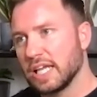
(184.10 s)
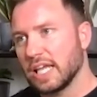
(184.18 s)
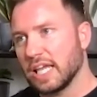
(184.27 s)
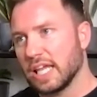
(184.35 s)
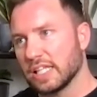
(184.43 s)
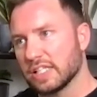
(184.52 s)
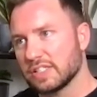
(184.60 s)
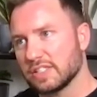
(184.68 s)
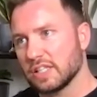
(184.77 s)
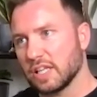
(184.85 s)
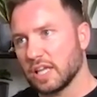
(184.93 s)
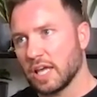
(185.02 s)
it's
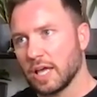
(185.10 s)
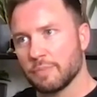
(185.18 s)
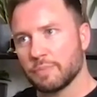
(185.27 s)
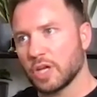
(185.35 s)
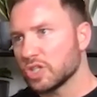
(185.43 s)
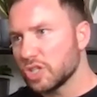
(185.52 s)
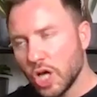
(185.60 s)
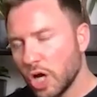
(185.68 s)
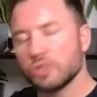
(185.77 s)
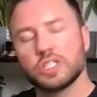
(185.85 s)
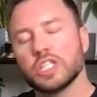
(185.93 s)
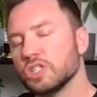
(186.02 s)
a
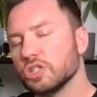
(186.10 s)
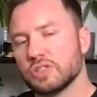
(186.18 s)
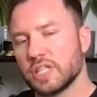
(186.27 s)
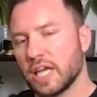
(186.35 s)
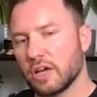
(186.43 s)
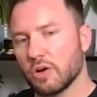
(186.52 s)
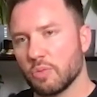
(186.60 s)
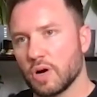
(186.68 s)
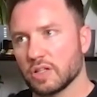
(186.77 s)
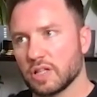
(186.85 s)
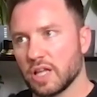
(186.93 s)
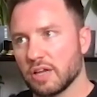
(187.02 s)
totally new take on
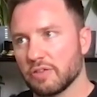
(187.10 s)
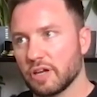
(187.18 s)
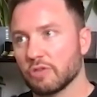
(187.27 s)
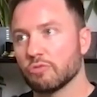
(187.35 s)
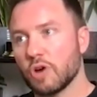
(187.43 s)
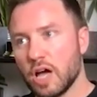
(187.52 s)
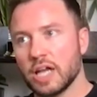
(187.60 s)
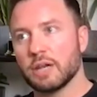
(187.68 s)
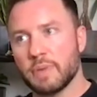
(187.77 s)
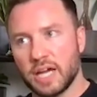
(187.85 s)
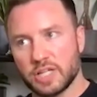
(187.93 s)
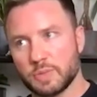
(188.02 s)
wildlife. And Ryan and
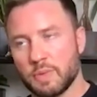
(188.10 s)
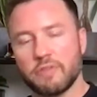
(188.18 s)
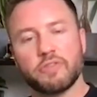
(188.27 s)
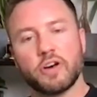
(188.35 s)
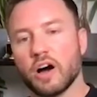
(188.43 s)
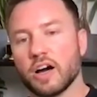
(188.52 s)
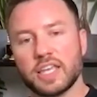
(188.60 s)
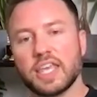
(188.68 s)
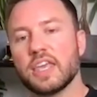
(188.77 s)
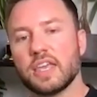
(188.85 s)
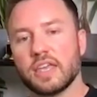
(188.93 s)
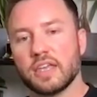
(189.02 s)
Maximum Effort are
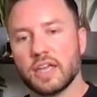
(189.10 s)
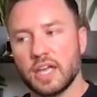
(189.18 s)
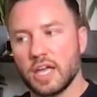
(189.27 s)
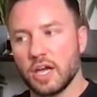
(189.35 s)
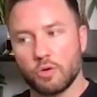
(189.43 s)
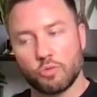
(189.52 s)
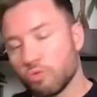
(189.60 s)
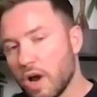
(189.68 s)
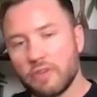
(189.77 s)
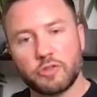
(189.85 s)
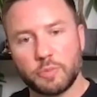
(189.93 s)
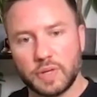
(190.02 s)
key right
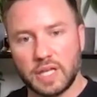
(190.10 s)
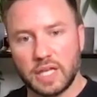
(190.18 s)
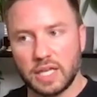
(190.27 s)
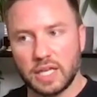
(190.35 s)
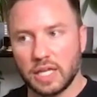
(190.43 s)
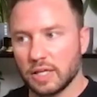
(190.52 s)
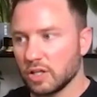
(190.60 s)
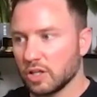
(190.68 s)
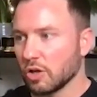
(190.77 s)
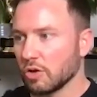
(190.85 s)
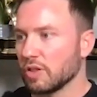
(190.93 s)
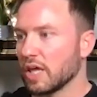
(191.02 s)
from the beginning.
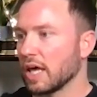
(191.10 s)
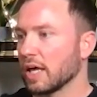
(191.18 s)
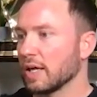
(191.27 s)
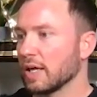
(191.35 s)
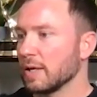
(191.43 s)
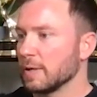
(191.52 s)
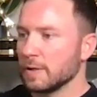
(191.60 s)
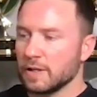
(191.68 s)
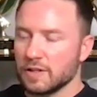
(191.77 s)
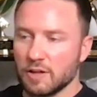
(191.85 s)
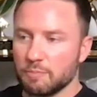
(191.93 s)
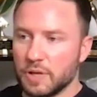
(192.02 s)

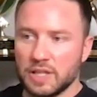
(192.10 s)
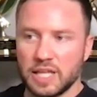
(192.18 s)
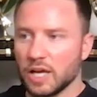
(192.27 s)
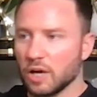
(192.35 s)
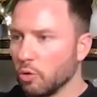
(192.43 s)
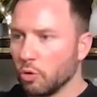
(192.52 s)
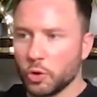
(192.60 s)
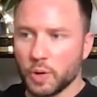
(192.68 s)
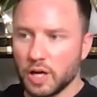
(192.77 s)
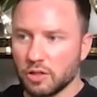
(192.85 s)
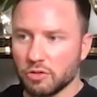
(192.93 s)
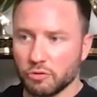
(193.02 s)
They've been there all the
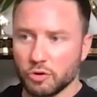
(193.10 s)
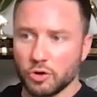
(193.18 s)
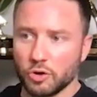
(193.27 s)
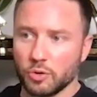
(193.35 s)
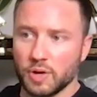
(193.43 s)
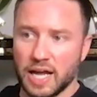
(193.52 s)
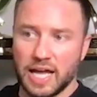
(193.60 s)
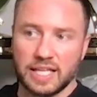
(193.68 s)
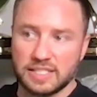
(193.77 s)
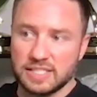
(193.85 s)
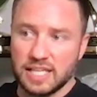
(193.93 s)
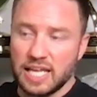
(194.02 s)
way through,
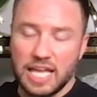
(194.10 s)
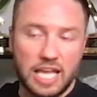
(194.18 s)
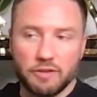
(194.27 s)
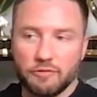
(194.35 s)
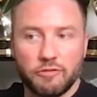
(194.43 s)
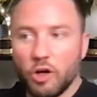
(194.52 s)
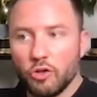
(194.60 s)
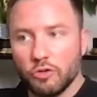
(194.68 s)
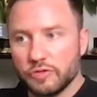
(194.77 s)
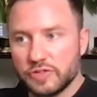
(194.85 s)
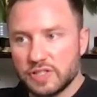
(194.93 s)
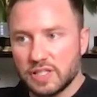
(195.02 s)
and it
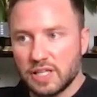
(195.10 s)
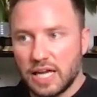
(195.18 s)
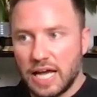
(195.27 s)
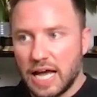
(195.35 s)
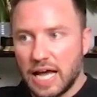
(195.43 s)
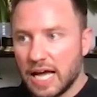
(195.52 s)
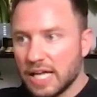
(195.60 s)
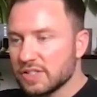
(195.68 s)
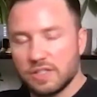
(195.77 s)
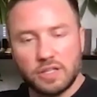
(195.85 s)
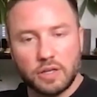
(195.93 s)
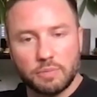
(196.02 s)
evolves as
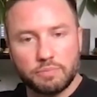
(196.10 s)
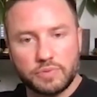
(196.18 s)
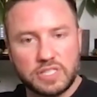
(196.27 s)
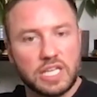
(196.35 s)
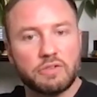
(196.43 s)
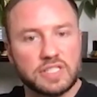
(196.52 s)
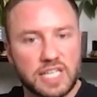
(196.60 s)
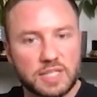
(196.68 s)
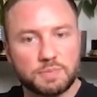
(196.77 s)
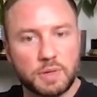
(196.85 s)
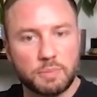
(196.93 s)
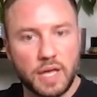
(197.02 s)
the series has
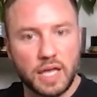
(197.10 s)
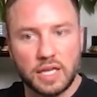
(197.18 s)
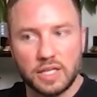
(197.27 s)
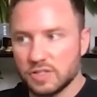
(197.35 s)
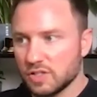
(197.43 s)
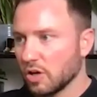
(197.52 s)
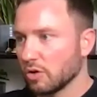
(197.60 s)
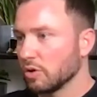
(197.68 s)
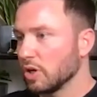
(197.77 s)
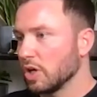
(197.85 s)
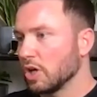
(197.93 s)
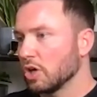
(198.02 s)
been made. So
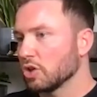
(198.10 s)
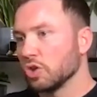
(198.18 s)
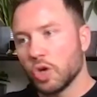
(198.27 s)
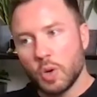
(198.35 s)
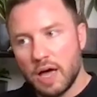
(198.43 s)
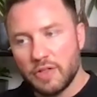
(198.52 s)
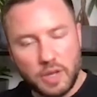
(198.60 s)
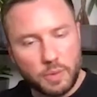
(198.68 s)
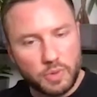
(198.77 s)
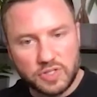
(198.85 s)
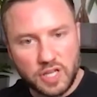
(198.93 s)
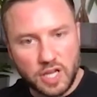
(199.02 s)
you go out there with
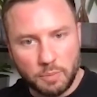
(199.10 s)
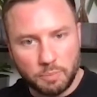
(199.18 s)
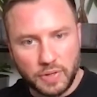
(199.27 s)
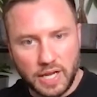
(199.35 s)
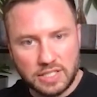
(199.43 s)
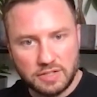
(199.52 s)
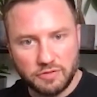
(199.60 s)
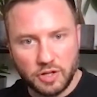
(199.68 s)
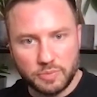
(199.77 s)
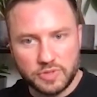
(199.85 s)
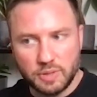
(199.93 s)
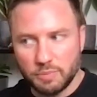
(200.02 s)
a certain plan to
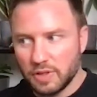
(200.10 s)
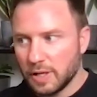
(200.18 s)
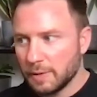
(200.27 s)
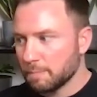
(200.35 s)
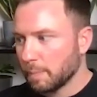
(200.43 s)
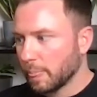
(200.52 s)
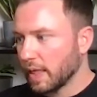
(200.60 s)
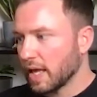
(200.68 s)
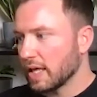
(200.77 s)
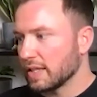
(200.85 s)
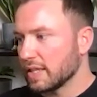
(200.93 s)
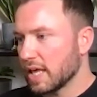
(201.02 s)
film something,
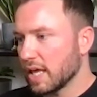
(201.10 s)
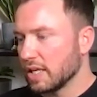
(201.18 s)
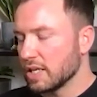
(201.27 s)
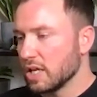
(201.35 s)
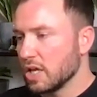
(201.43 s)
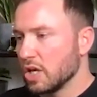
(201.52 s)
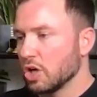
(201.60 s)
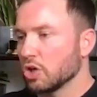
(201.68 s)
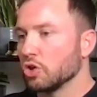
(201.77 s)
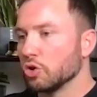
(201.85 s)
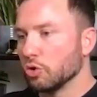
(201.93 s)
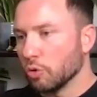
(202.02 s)
and then
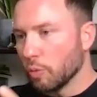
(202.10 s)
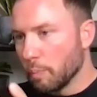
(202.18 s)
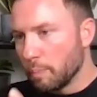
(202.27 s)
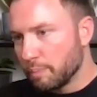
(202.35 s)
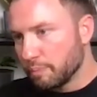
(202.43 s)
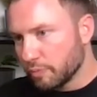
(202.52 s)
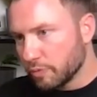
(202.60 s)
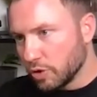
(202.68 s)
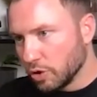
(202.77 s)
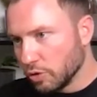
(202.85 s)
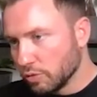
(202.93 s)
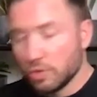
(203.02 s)
you
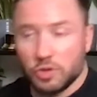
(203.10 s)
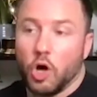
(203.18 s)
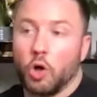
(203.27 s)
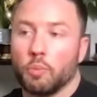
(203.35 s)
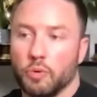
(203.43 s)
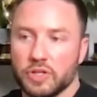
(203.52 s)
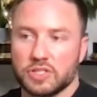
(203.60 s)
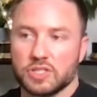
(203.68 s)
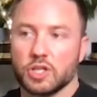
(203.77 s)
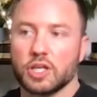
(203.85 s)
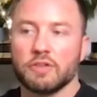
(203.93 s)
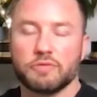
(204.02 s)
the whole point is
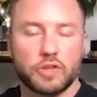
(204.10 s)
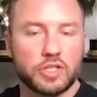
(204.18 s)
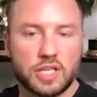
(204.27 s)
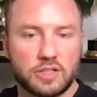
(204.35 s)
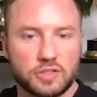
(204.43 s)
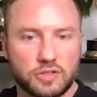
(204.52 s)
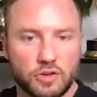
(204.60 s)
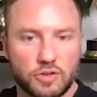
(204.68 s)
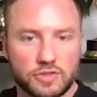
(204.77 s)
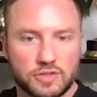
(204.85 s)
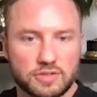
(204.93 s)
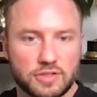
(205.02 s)
looking for those
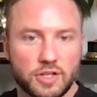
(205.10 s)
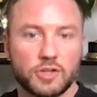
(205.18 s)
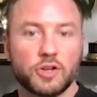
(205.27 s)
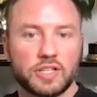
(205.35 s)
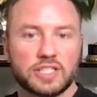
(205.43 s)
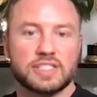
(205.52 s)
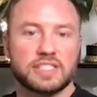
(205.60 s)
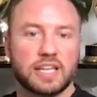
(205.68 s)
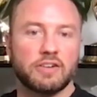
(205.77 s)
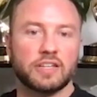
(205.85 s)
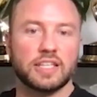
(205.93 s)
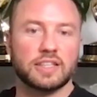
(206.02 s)
underdogs. Not
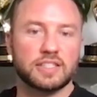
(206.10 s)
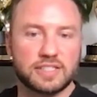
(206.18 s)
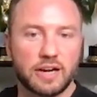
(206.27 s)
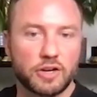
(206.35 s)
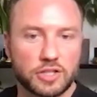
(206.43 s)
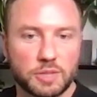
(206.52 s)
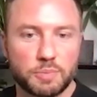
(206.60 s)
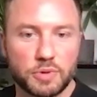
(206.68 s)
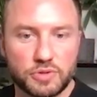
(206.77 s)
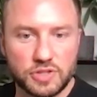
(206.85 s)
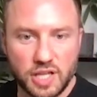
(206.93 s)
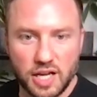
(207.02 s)
necessarily the
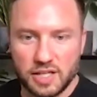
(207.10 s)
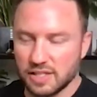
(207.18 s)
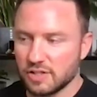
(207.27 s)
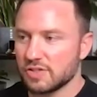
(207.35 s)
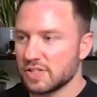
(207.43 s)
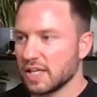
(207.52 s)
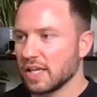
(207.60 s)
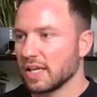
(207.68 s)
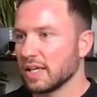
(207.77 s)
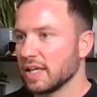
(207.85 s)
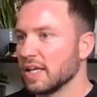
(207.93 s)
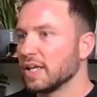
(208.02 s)
stereotypical stars that you
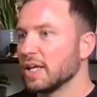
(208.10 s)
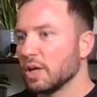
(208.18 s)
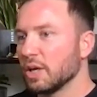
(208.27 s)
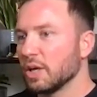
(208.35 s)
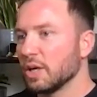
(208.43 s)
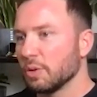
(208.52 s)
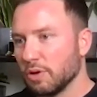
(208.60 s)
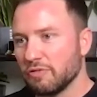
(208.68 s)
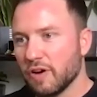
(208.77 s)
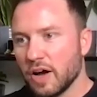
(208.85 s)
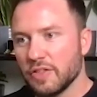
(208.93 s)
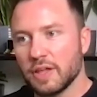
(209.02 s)
see. We find
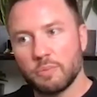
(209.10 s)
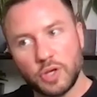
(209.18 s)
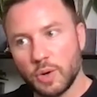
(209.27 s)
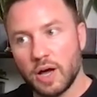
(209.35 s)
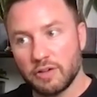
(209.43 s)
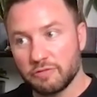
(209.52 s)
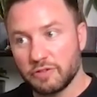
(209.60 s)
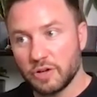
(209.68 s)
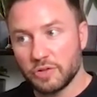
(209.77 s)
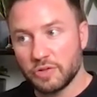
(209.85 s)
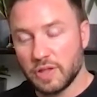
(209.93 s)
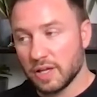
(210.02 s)
them, we go out and film
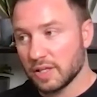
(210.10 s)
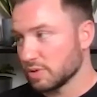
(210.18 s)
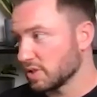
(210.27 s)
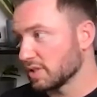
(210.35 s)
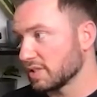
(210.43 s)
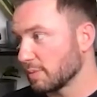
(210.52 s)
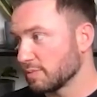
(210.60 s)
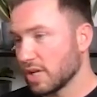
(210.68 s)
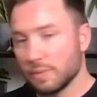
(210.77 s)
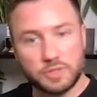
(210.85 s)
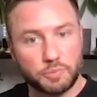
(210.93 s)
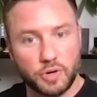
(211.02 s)
things which are sometimes
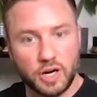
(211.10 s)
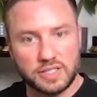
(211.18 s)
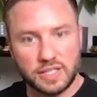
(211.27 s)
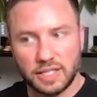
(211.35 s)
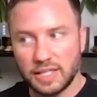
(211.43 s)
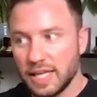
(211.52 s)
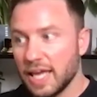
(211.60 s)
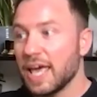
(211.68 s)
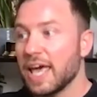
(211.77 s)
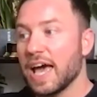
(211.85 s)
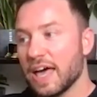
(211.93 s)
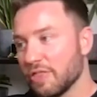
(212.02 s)
surprising,
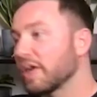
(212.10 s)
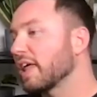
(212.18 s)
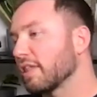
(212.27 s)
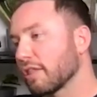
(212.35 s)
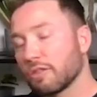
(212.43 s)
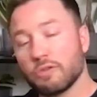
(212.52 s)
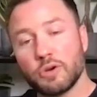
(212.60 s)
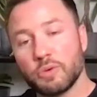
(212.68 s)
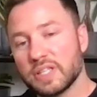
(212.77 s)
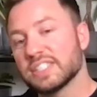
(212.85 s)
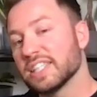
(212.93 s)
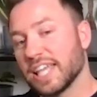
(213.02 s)
and then through
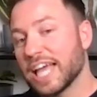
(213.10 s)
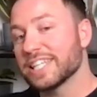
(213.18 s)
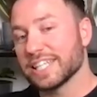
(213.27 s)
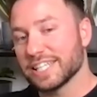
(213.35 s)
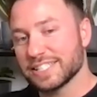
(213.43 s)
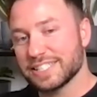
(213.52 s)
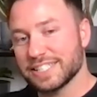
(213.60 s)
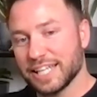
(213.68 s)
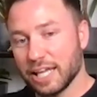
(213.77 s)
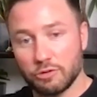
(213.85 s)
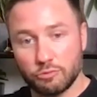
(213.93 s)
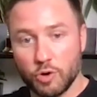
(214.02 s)
into the edit,
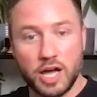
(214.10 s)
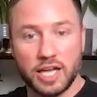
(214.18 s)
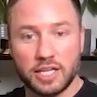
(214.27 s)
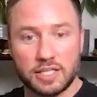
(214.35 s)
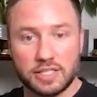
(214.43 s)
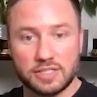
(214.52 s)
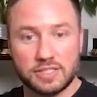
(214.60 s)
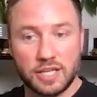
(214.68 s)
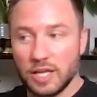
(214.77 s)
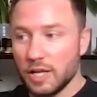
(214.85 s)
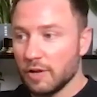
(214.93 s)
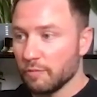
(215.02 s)
and Ryan is
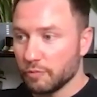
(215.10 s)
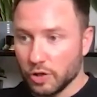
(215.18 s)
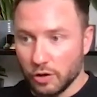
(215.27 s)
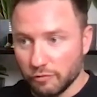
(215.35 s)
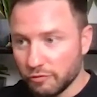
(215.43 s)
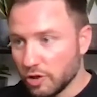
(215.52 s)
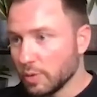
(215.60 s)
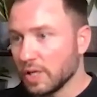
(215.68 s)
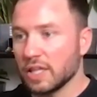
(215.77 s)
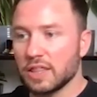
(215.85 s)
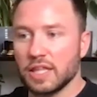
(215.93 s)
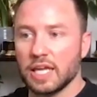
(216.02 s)

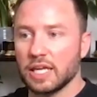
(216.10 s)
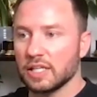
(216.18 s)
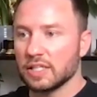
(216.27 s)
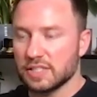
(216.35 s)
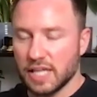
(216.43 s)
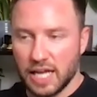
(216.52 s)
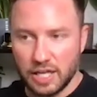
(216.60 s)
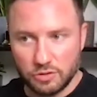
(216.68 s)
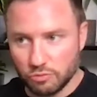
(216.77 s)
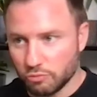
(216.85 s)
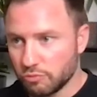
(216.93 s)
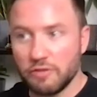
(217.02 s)
viewing things and
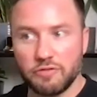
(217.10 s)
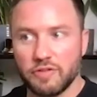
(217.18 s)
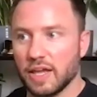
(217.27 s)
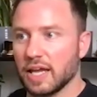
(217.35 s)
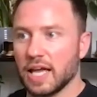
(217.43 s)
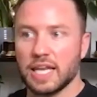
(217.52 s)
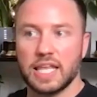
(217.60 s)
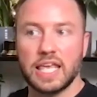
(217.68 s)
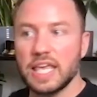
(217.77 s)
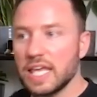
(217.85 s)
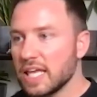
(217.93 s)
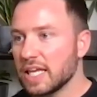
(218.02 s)
riffing, and
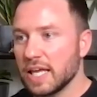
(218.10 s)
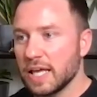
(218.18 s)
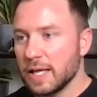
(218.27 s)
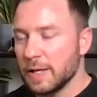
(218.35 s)
he